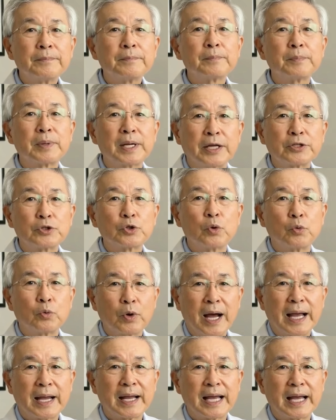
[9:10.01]
Place your
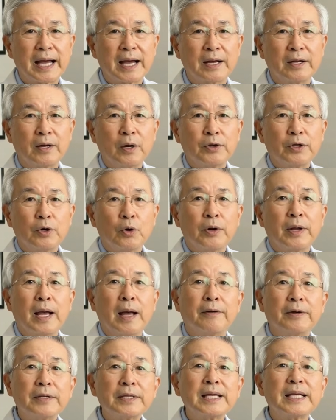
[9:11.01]
right hand on your
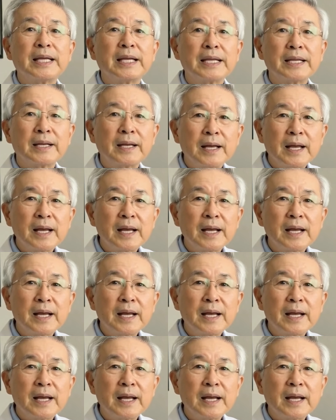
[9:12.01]
left knee